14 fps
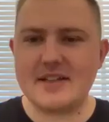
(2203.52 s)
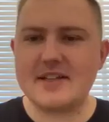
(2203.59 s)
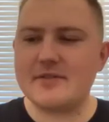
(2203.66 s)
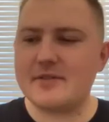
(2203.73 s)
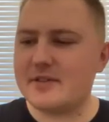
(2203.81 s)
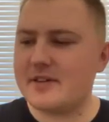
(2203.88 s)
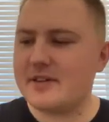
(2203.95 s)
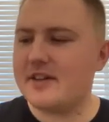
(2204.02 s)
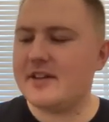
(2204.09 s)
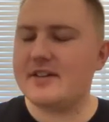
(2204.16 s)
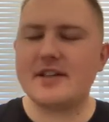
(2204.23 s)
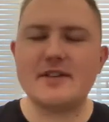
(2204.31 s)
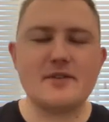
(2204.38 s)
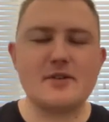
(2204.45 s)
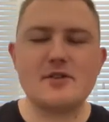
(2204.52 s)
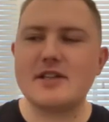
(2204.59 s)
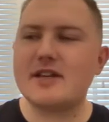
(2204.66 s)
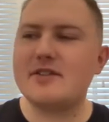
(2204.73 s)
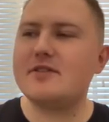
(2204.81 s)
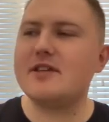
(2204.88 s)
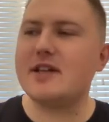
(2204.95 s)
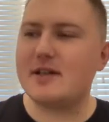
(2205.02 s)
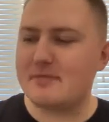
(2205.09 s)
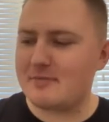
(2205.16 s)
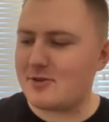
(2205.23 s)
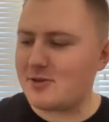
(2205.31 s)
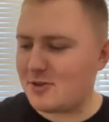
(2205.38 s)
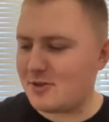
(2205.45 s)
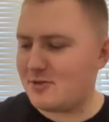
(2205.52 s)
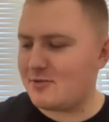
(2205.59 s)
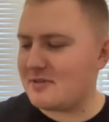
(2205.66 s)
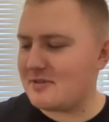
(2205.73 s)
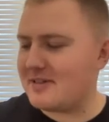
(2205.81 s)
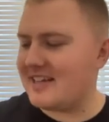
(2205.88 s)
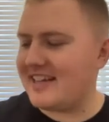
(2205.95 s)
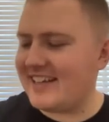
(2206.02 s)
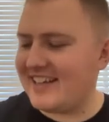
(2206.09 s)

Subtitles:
think of your safety. I'm pushing you away.